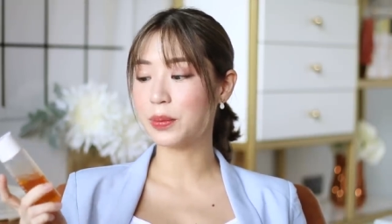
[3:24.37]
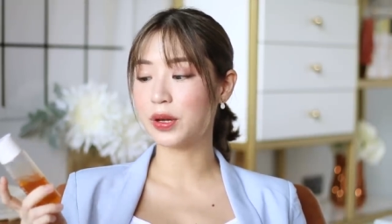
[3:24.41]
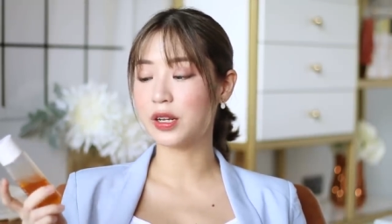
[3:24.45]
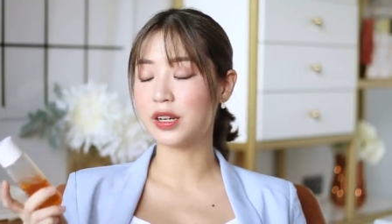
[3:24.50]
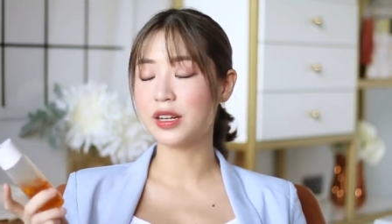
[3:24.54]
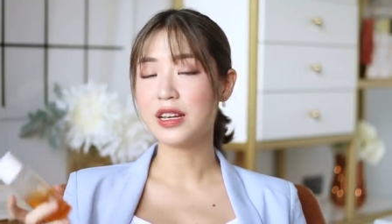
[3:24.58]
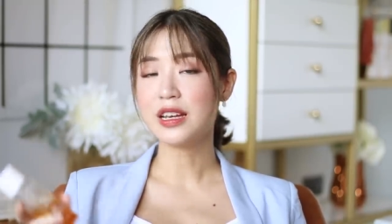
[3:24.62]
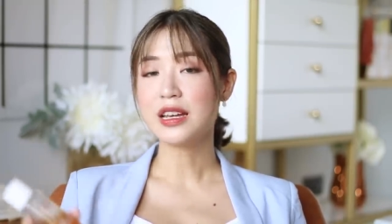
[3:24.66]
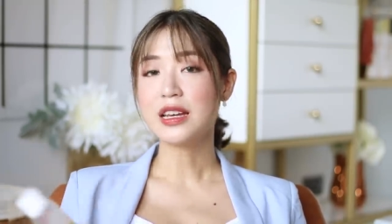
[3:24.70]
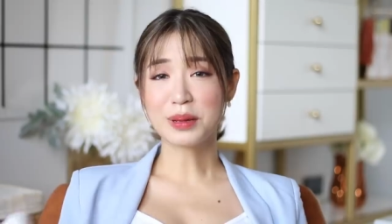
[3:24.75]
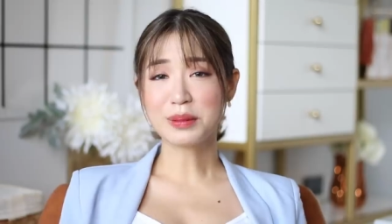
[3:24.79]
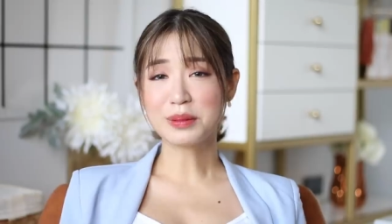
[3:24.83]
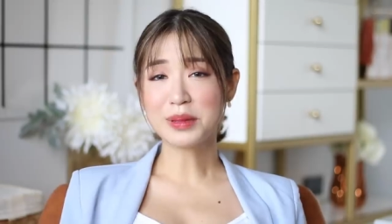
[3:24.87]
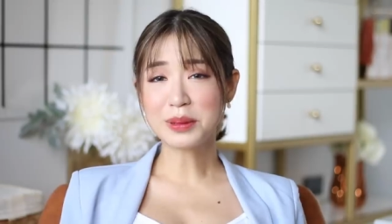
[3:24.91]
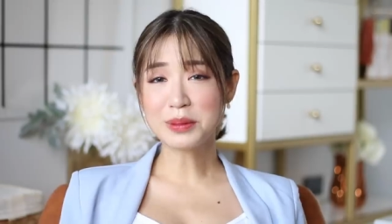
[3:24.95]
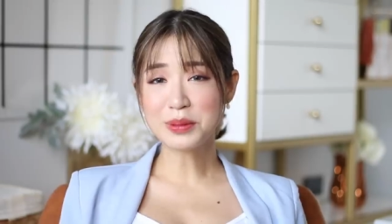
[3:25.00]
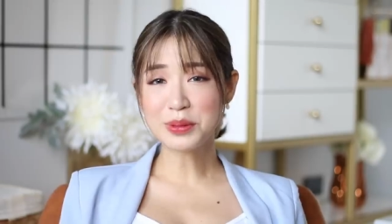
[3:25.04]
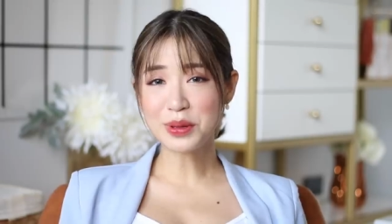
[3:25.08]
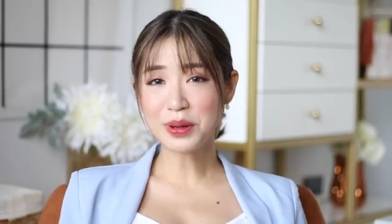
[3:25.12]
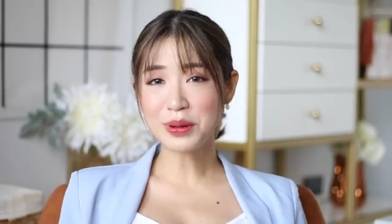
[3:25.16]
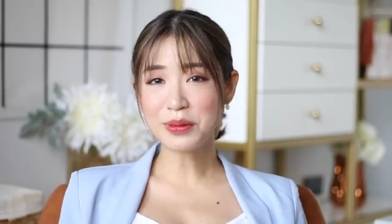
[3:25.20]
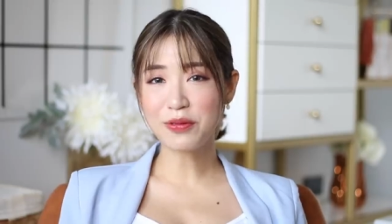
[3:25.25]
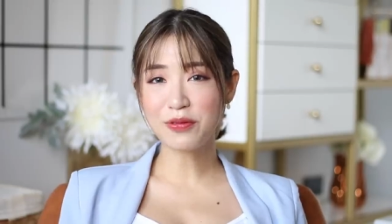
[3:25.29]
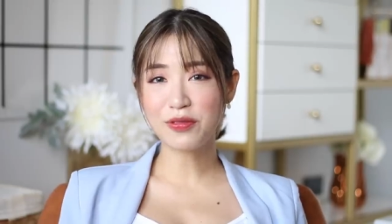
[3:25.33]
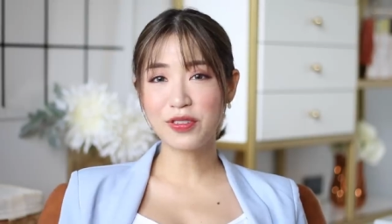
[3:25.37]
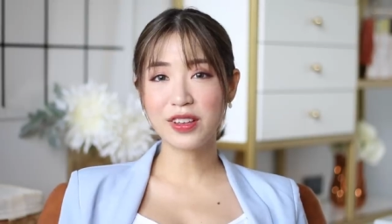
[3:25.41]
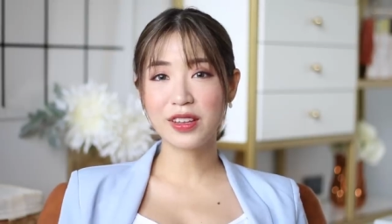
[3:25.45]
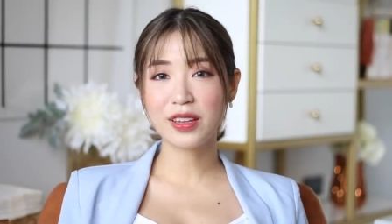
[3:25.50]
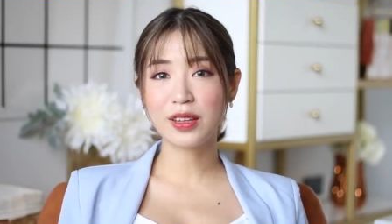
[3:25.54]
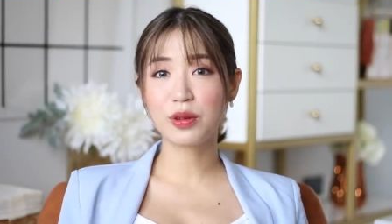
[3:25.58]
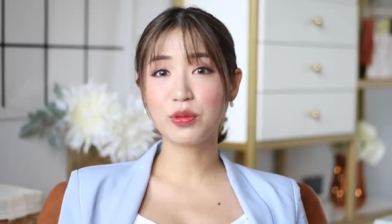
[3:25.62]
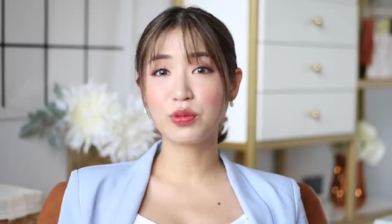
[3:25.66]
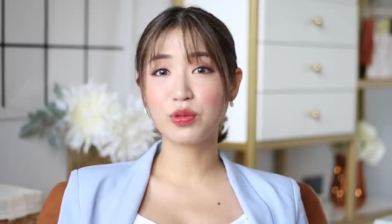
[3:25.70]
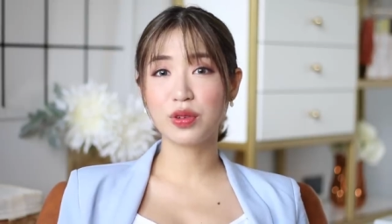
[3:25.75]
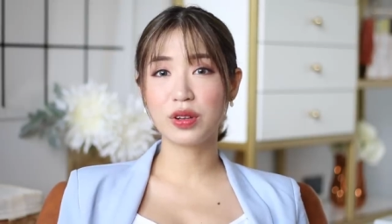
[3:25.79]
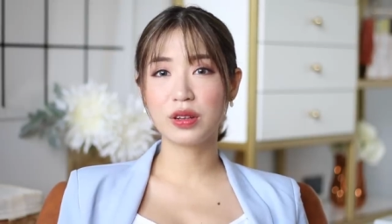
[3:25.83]
but sometimes when I'm
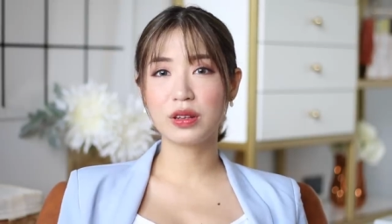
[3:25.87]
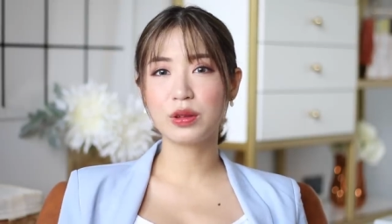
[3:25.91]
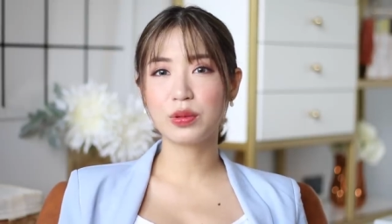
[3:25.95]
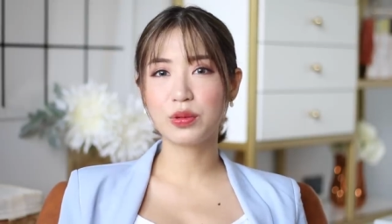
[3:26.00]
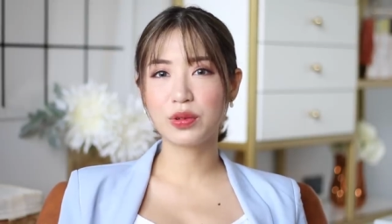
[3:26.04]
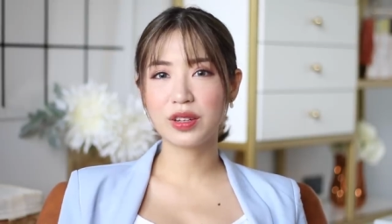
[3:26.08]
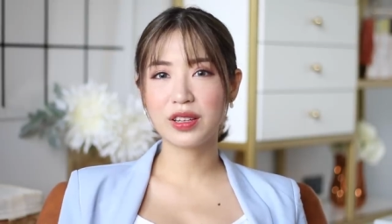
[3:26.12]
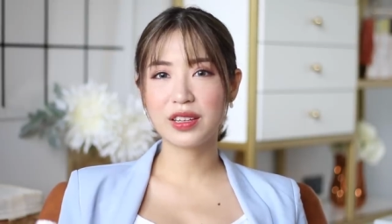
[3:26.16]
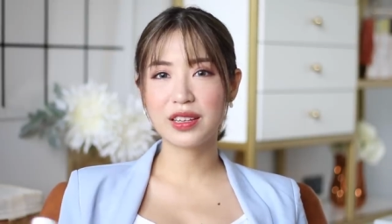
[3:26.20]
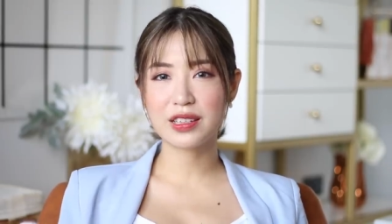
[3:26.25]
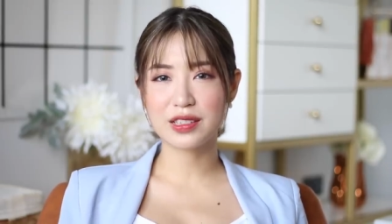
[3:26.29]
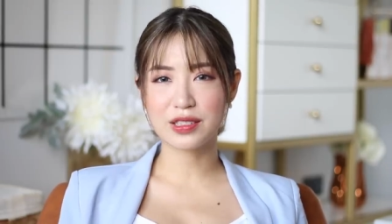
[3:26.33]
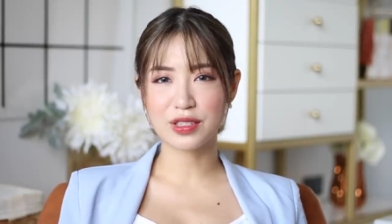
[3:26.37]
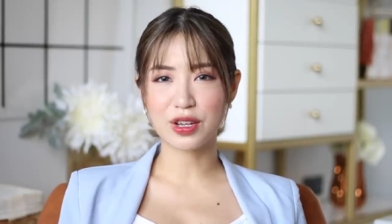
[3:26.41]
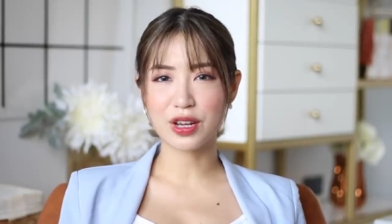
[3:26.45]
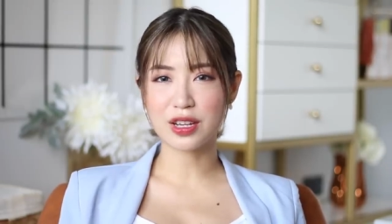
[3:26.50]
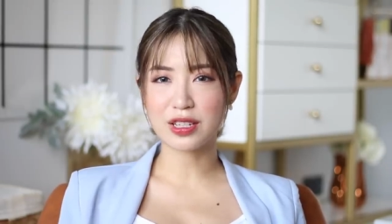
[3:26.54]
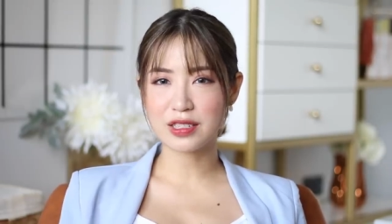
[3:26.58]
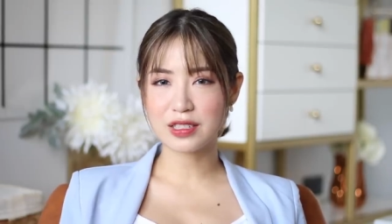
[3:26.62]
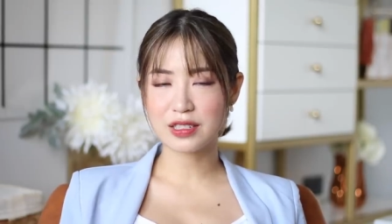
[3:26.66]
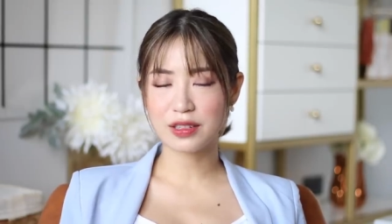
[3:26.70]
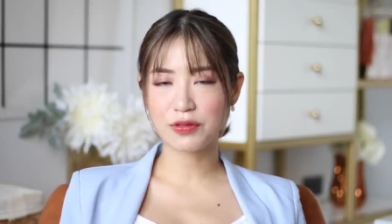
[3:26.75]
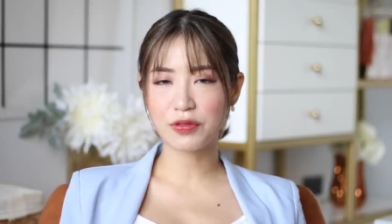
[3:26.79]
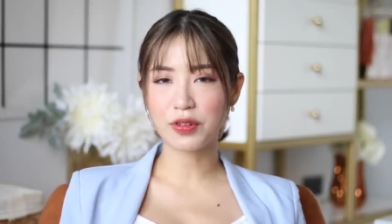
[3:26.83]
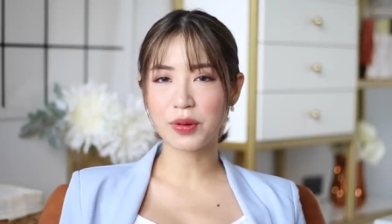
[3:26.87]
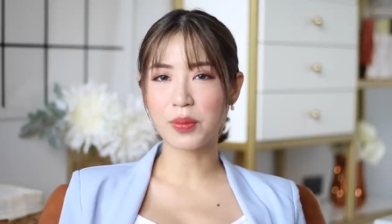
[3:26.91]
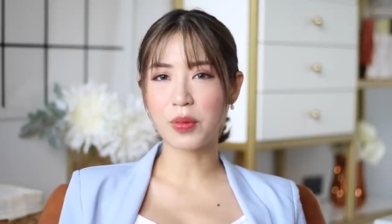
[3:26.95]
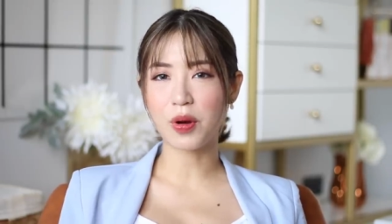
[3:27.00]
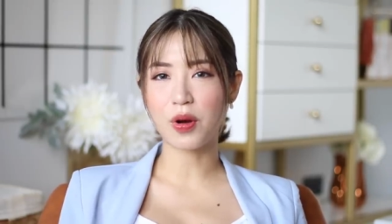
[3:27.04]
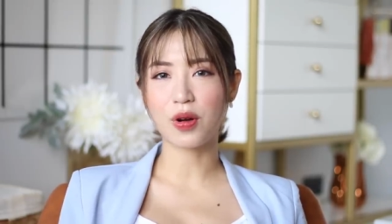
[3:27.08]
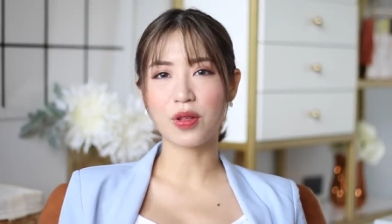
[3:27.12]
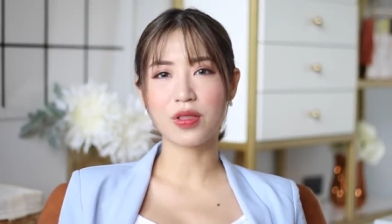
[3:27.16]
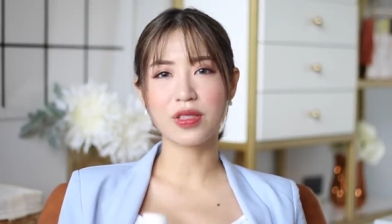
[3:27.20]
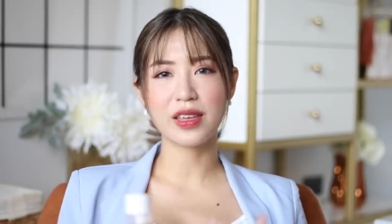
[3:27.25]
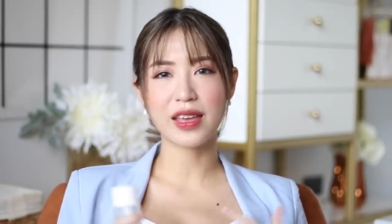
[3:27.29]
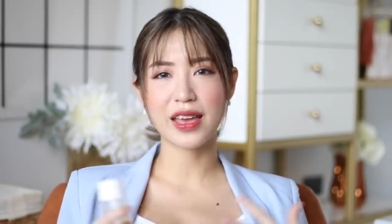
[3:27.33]
feeling really, really exhausted from
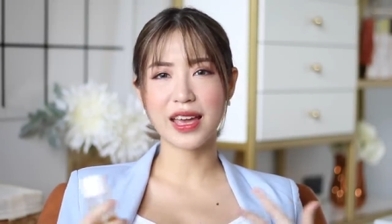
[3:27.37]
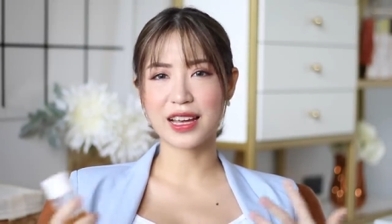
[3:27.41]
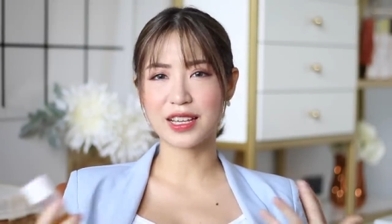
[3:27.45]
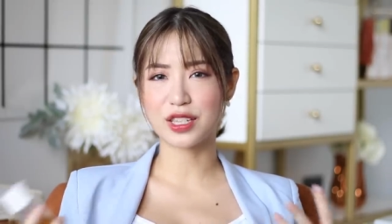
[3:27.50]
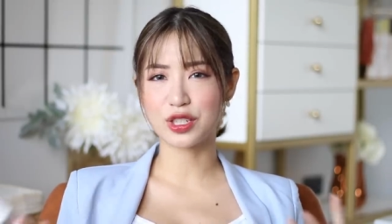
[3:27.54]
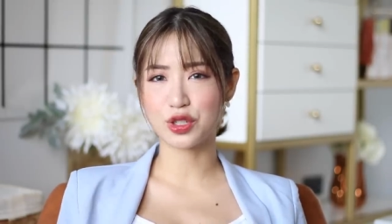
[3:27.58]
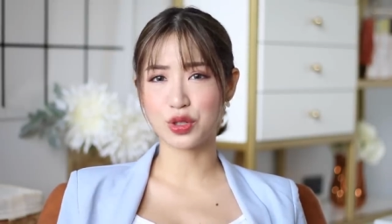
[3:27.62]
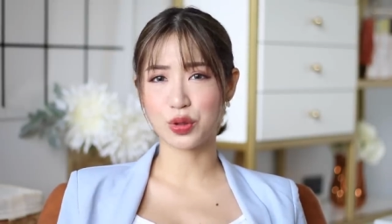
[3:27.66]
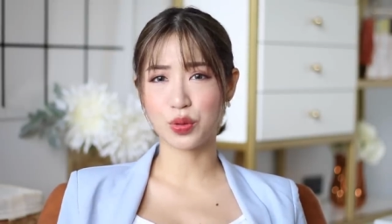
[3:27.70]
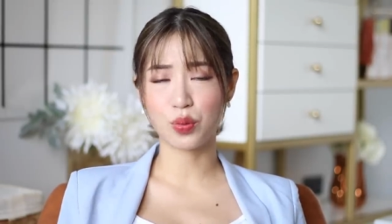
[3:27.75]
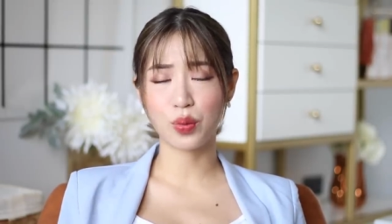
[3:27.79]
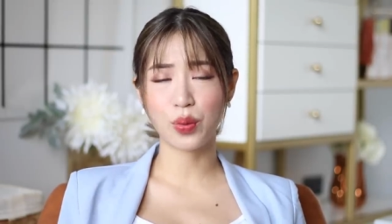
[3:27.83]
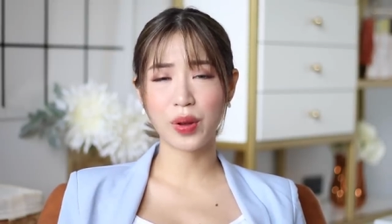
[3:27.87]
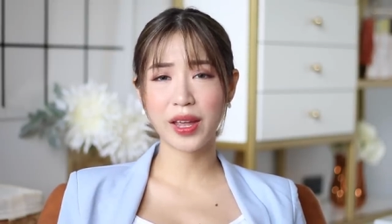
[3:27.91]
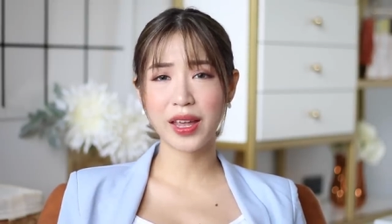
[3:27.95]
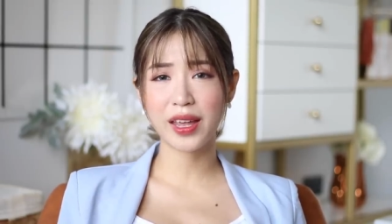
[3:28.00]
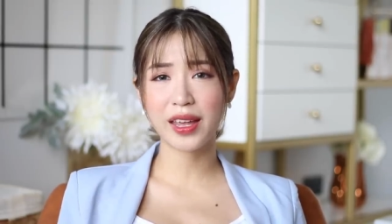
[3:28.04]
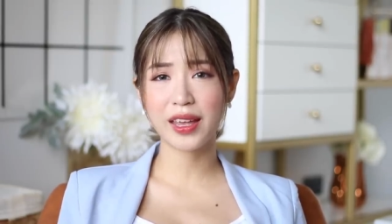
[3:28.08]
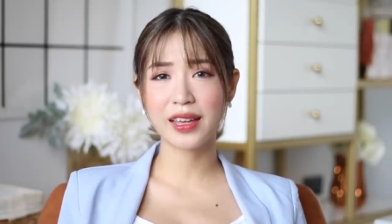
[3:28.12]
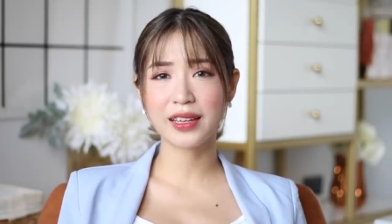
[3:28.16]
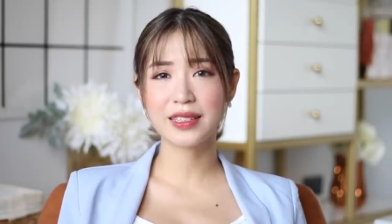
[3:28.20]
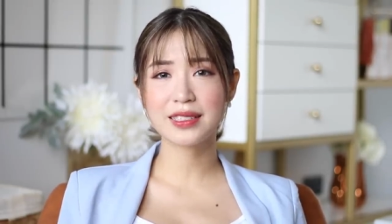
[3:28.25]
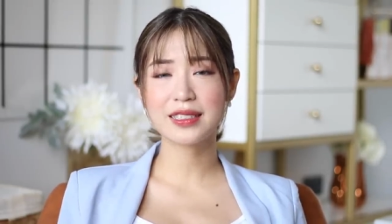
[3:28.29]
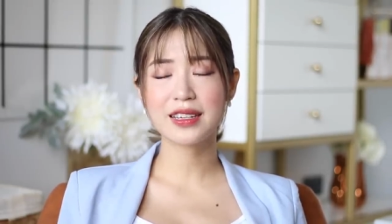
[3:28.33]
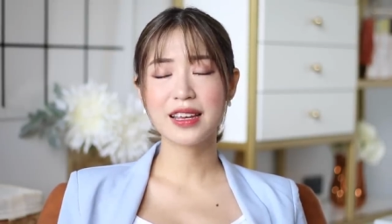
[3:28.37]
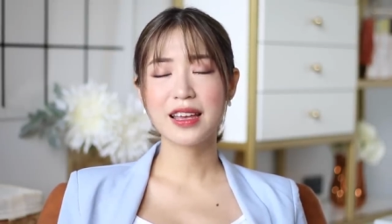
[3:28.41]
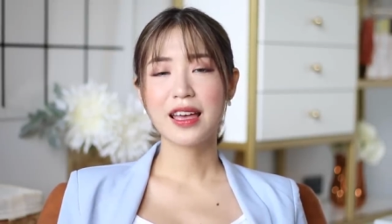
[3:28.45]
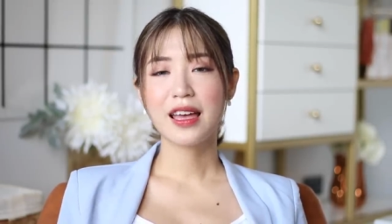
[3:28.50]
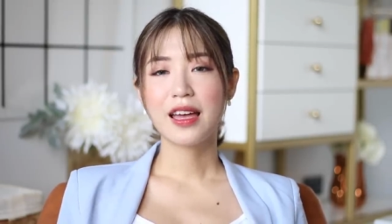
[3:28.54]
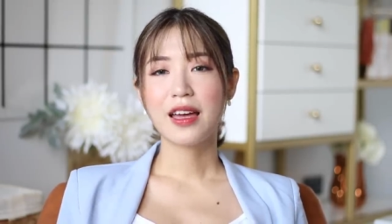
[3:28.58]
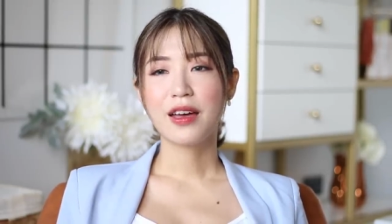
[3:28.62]
all the extra weight,